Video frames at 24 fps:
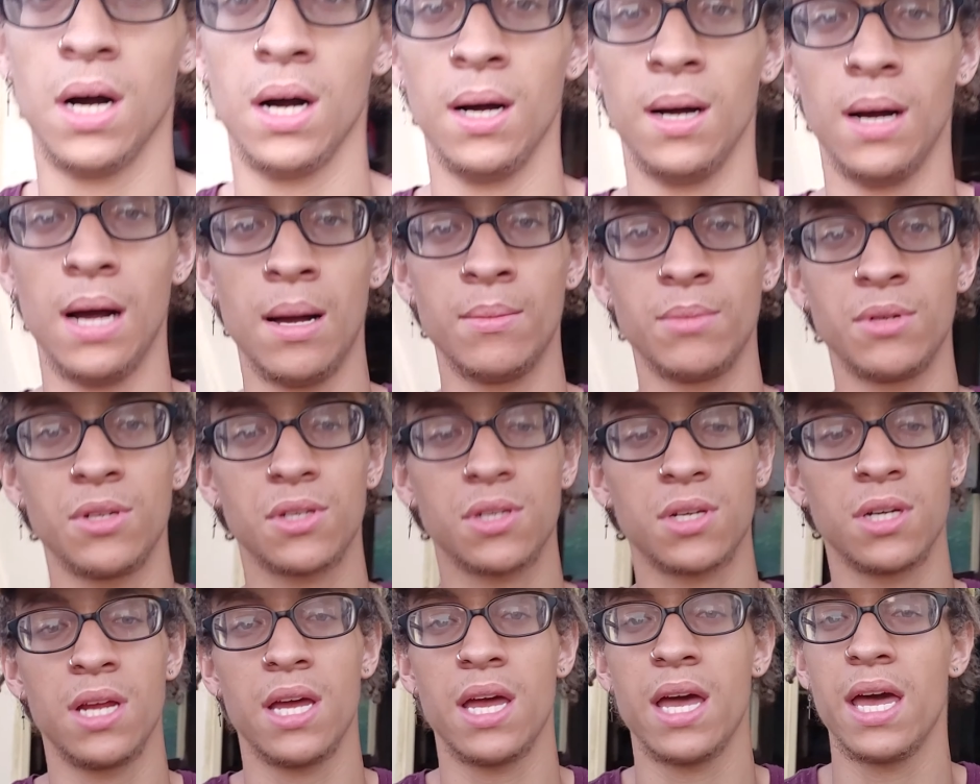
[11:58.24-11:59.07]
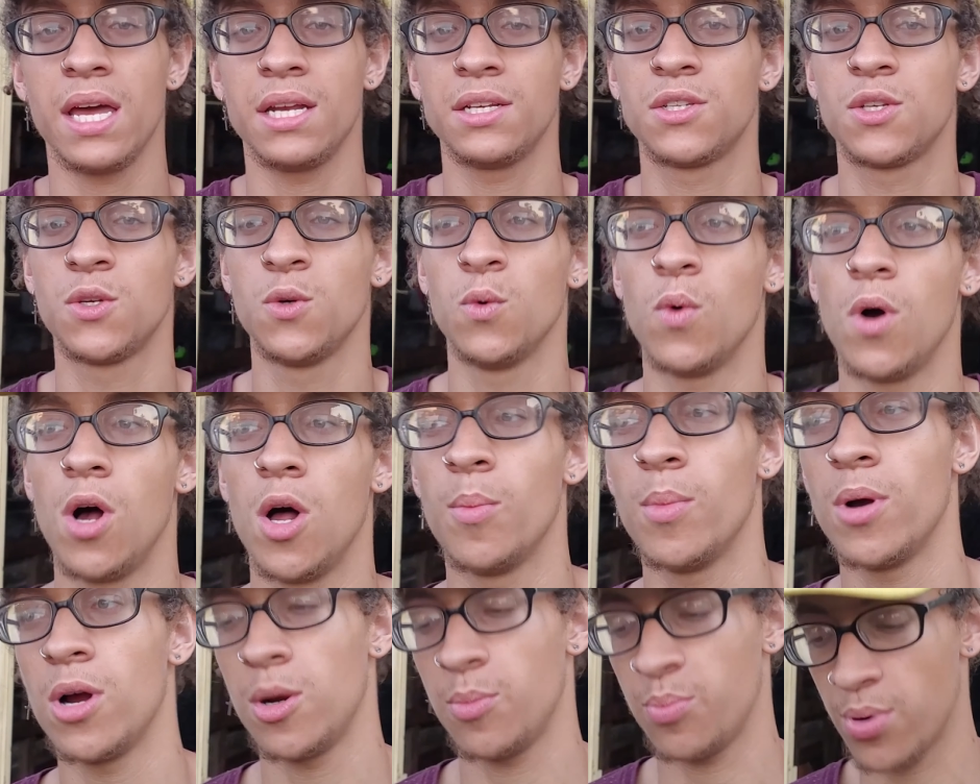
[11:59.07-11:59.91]
uh, I'm just gonna head to
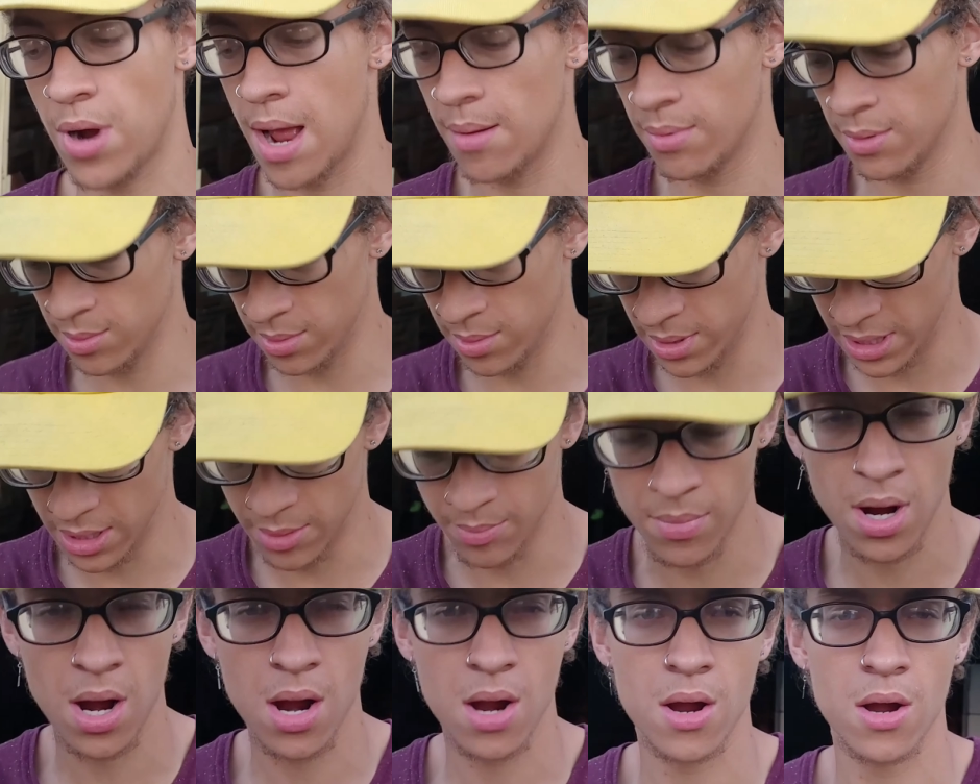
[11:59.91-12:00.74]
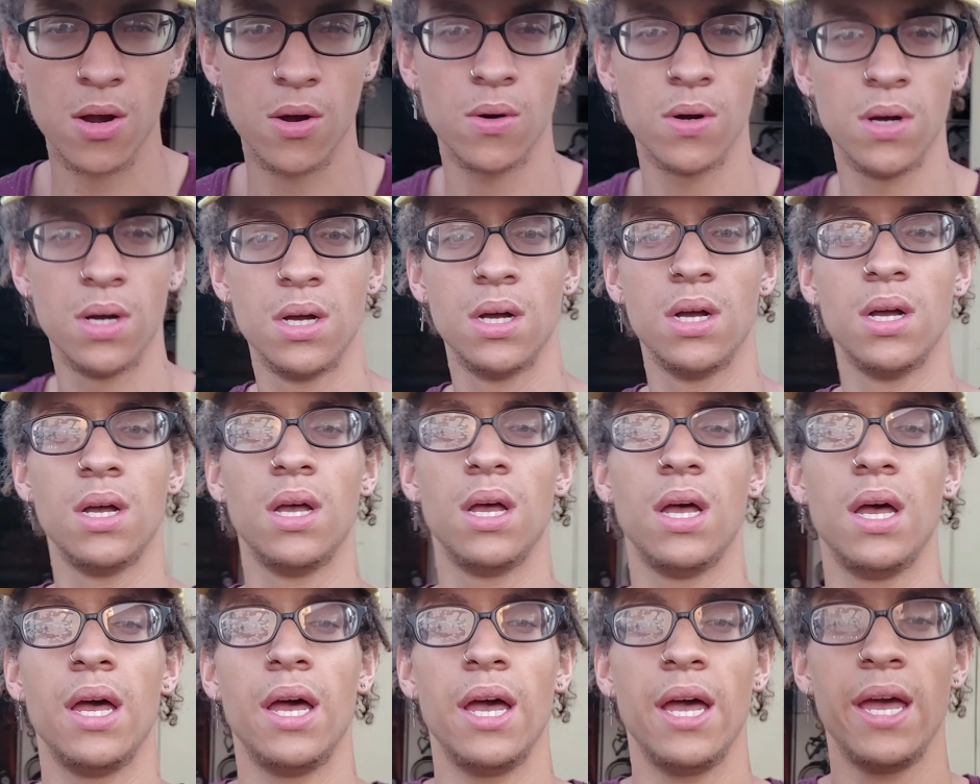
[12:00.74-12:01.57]
Walmart probably tomorrow
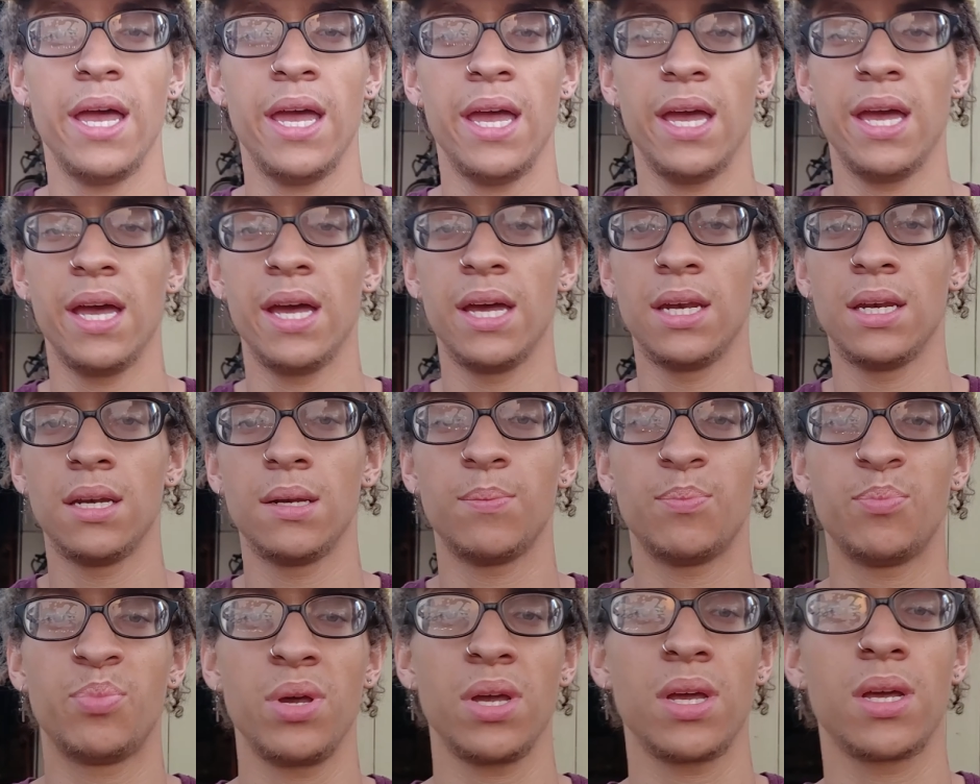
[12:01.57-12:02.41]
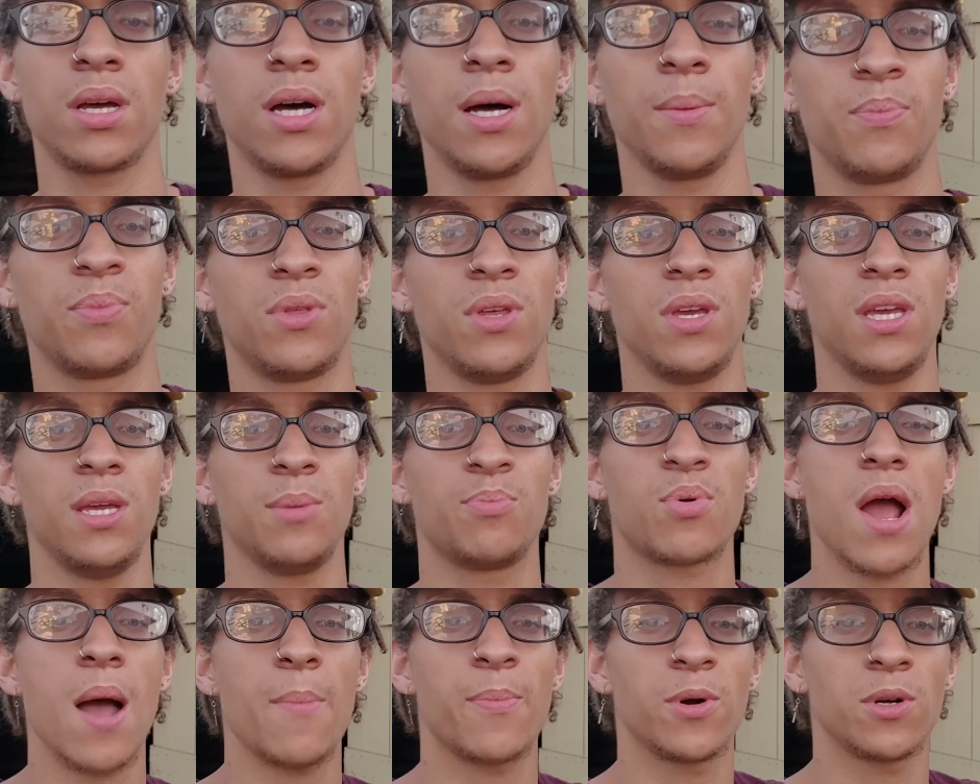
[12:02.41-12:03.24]
and pick up the
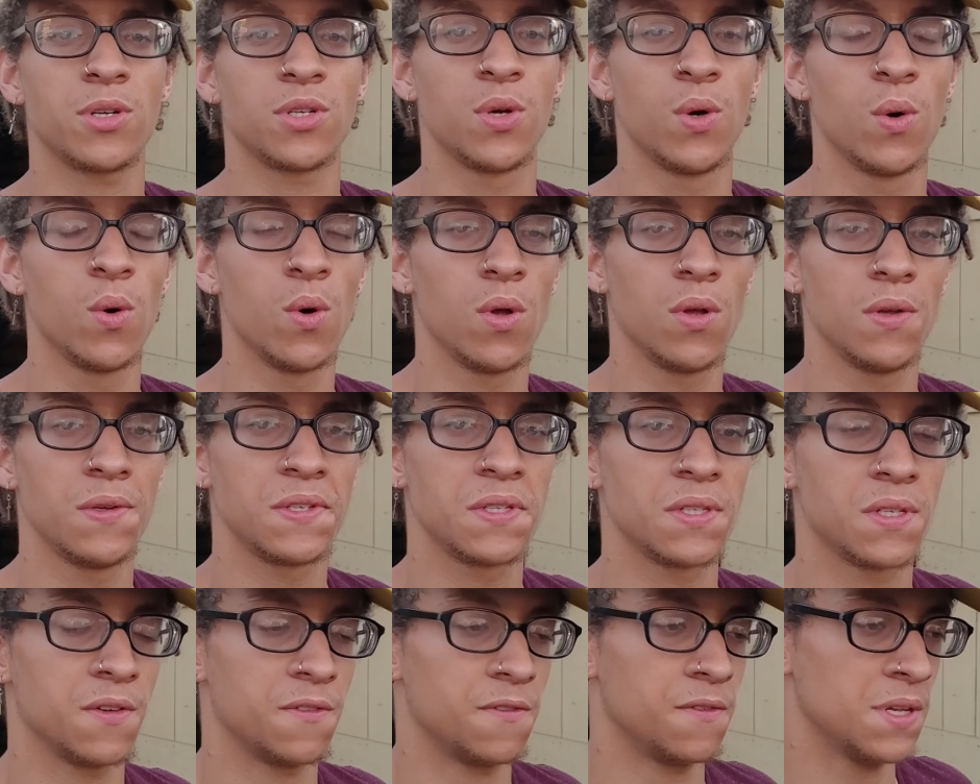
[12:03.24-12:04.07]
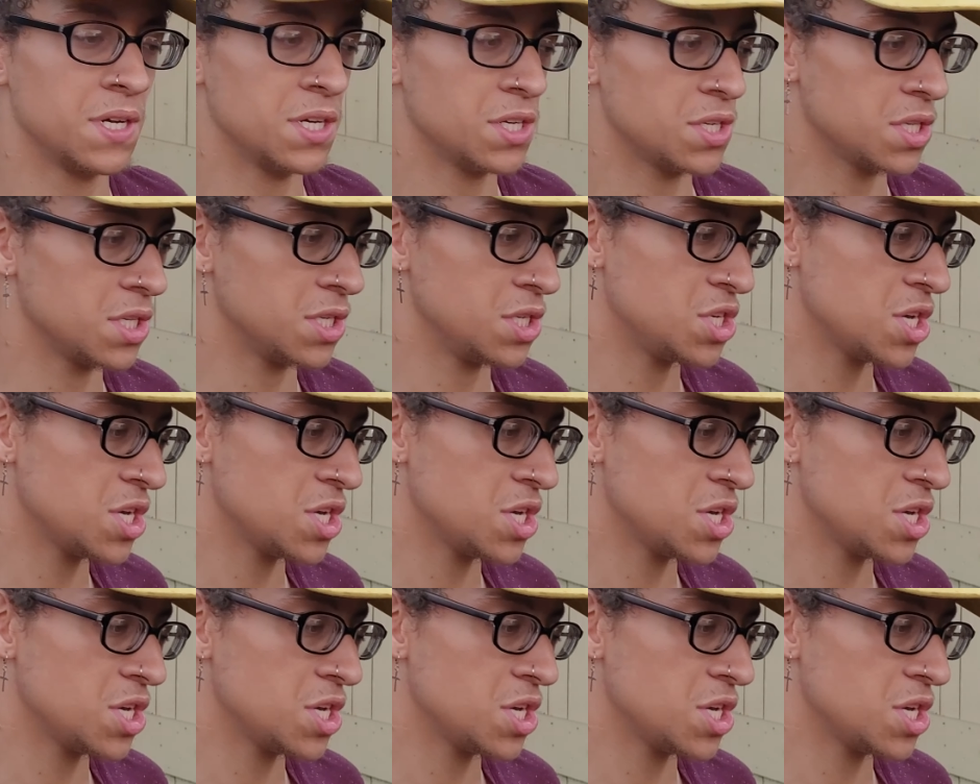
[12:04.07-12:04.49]
proper tools to finish the